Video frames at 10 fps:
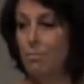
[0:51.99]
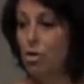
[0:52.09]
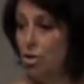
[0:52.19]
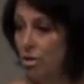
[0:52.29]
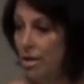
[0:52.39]

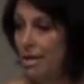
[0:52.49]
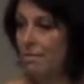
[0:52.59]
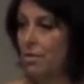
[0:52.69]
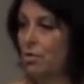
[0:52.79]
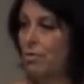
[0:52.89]
should eat
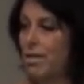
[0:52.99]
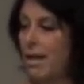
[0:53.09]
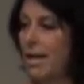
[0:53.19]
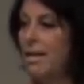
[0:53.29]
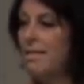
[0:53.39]
of the tree,
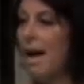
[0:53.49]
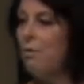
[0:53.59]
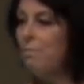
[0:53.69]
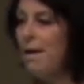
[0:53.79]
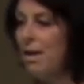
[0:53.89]

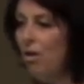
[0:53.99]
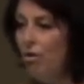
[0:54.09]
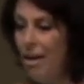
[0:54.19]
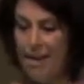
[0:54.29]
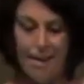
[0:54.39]
that would make
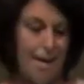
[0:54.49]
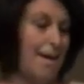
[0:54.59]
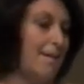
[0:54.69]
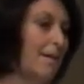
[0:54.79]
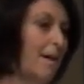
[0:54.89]
her like
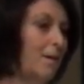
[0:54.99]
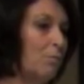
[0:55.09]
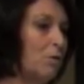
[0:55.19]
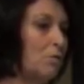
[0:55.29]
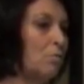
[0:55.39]
God, and
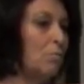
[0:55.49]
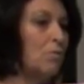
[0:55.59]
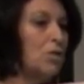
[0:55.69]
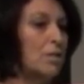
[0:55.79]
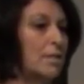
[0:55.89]
God
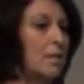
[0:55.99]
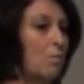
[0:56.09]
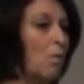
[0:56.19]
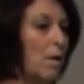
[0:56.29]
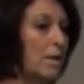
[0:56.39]
just
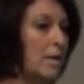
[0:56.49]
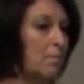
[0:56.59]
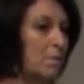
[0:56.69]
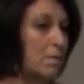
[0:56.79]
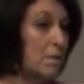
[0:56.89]
didn't want
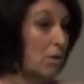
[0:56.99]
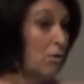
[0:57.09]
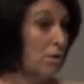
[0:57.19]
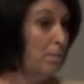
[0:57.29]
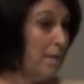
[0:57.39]

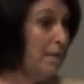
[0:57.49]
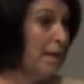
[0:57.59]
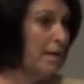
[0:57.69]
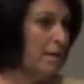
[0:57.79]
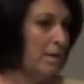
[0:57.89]
her to be
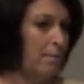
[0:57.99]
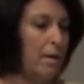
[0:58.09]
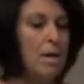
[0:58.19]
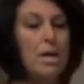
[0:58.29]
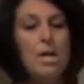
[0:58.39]
like him.
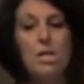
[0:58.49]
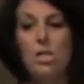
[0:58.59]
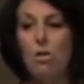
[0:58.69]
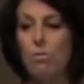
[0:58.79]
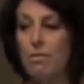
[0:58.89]

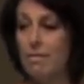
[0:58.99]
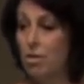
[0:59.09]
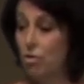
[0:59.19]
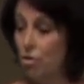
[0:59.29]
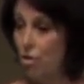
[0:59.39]
So
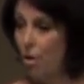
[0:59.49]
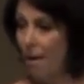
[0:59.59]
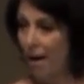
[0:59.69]
you go